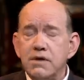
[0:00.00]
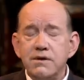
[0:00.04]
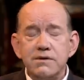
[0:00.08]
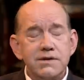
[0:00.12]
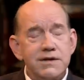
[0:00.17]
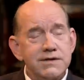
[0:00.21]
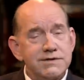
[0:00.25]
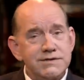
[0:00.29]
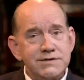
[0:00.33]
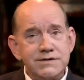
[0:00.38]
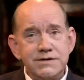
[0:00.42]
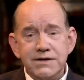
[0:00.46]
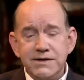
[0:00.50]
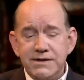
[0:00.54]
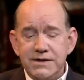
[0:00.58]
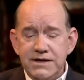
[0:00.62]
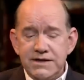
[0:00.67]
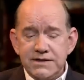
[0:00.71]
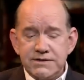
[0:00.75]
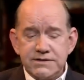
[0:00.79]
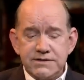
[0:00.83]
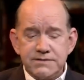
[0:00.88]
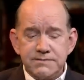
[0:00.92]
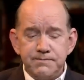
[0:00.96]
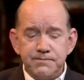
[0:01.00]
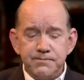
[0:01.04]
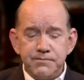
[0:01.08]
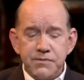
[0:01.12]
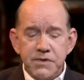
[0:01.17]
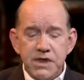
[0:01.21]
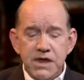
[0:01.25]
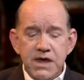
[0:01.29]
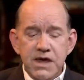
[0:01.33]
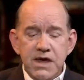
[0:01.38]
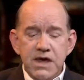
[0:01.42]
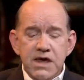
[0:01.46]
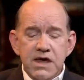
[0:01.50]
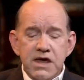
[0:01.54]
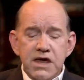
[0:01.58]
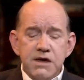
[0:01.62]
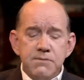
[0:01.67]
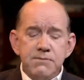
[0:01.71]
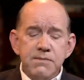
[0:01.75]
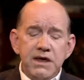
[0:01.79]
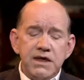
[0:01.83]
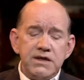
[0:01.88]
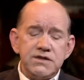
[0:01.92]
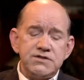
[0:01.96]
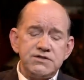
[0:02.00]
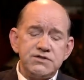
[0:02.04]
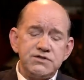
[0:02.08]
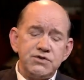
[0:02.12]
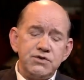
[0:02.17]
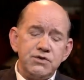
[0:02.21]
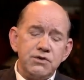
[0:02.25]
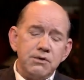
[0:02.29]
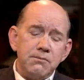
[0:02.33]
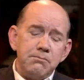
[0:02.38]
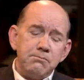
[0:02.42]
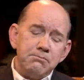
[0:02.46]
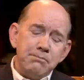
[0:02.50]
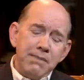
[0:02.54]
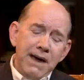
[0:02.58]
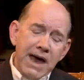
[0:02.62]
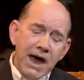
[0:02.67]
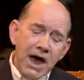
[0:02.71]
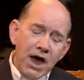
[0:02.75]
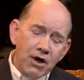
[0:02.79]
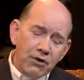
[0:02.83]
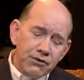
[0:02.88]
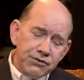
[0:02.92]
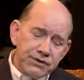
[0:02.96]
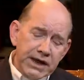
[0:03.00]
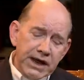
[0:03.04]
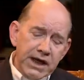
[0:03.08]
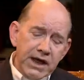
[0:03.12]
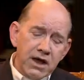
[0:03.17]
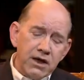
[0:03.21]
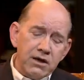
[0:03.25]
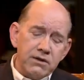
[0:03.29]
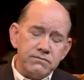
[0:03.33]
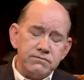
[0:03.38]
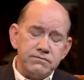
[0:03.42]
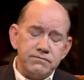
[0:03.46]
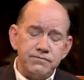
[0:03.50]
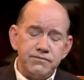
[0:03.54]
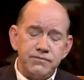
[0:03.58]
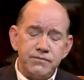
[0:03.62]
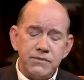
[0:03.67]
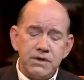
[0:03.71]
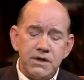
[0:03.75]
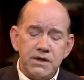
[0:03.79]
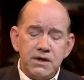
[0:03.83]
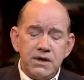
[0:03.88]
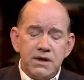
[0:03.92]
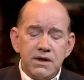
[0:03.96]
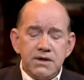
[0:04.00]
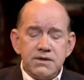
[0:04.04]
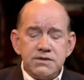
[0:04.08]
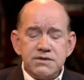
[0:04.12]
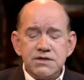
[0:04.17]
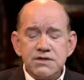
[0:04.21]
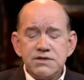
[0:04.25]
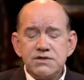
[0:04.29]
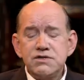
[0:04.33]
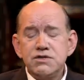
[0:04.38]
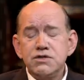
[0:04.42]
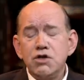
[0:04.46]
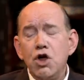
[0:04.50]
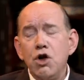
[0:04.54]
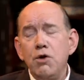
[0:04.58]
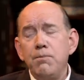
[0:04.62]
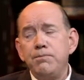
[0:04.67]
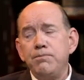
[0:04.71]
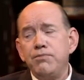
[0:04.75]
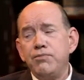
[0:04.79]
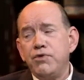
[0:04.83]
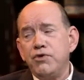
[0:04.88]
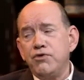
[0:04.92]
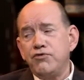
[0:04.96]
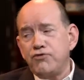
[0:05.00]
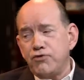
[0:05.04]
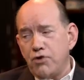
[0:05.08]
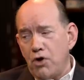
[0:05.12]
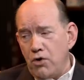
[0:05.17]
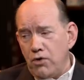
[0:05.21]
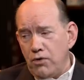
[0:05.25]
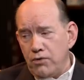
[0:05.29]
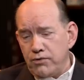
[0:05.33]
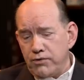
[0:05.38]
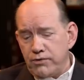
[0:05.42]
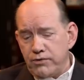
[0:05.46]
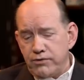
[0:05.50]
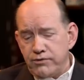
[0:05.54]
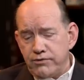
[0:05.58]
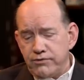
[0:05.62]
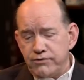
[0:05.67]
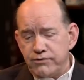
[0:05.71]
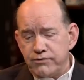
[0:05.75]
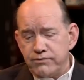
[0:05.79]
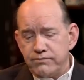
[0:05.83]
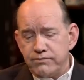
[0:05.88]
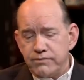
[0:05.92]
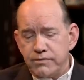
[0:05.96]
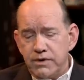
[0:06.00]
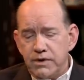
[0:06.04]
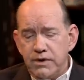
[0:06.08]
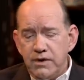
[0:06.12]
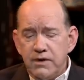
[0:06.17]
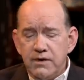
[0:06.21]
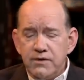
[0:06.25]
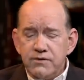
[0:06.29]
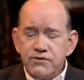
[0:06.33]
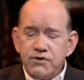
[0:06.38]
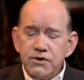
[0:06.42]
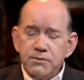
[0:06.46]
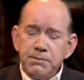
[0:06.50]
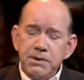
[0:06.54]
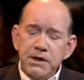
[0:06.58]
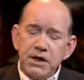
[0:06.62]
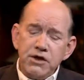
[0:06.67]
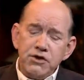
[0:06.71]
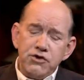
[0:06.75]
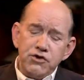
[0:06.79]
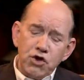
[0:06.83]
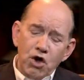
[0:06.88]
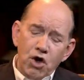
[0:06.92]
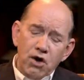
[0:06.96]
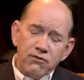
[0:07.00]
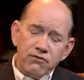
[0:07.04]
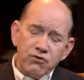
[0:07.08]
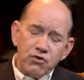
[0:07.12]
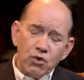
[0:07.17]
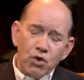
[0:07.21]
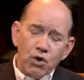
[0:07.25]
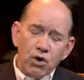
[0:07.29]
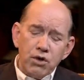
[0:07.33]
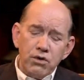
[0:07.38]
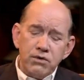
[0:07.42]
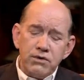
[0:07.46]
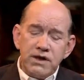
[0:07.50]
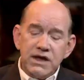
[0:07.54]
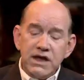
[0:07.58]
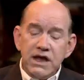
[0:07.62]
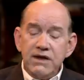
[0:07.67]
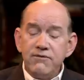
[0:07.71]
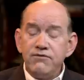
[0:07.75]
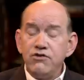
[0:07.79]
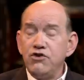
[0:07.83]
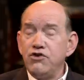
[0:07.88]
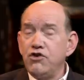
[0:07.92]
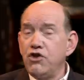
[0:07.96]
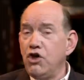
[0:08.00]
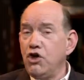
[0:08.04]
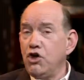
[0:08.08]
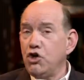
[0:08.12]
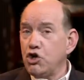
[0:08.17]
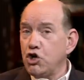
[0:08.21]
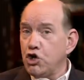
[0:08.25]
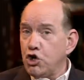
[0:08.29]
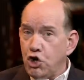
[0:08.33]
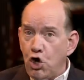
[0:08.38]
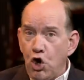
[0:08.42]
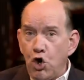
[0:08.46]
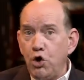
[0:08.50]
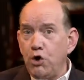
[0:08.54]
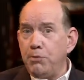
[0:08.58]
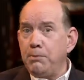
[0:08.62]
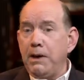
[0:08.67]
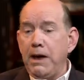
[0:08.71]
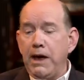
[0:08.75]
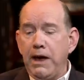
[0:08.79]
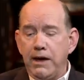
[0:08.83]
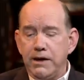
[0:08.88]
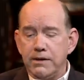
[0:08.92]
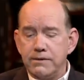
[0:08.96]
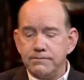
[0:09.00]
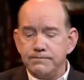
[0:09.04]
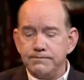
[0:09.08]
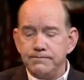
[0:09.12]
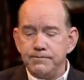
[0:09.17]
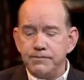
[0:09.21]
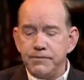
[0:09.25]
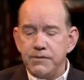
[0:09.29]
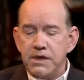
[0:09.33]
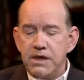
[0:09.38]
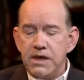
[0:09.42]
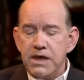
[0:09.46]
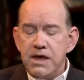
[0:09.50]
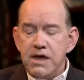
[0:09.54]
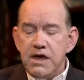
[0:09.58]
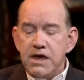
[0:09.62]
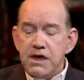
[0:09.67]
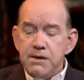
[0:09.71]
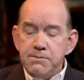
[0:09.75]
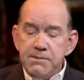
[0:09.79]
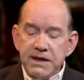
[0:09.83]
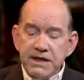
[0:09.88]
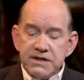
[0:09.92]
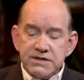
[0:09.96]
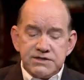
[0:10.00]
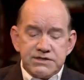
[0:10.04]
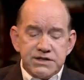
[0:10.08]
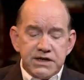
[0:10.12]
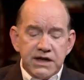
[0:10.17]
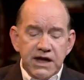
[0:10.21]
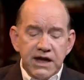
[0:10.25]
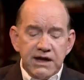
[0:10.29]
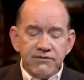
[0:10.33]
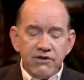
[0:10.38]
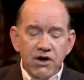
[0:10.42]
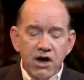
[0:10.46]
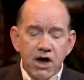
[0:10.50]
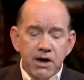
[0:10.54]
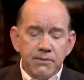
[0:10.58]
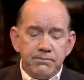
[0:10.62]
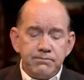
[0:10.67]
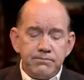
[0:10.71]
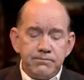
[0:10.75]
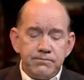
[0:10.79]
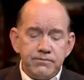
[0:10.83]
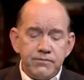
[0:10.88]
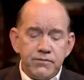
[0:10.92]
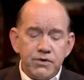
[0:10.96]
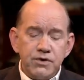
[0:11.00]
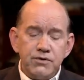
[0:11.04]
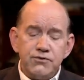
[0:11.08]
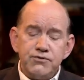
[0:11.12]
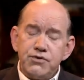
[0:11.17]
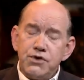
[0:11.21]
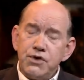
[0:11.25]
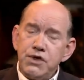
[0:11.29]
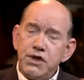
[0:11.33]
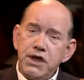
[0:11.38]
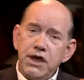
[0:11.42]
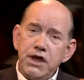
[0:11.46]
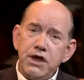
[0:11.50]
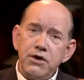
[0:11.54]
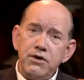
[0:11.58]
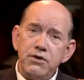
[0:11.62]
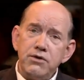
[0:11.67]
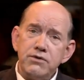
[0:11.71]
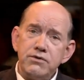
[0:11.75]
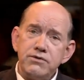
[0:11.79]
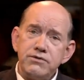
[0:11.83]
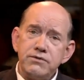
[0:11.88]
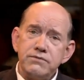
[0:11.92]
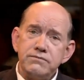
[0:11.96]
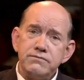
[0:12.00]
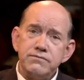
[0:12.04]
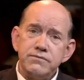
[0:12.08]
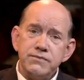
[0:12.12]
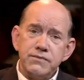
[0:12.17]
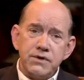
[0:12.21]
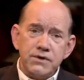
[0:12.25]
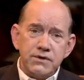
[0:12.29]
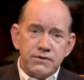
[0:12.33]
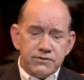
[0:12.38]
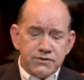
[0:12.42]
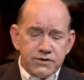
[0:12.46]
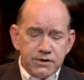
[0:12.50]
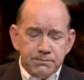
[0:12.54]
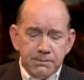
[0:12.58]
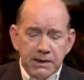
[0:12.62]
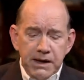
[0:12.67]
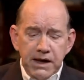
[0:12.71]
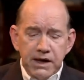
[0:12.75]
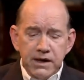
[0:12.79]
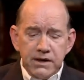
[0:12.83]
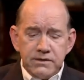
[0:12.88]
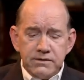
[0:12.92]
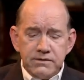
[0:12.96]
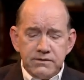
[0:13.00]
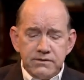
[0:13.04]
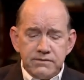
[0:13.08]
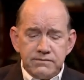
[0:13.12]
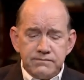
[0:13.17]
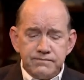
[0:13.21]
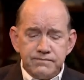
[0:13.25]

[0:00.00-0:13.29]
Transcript: Listen to this it means to bow down, to slope the shoulders, to bend over, or even to go to bed. It means to give up, to yield, to bend,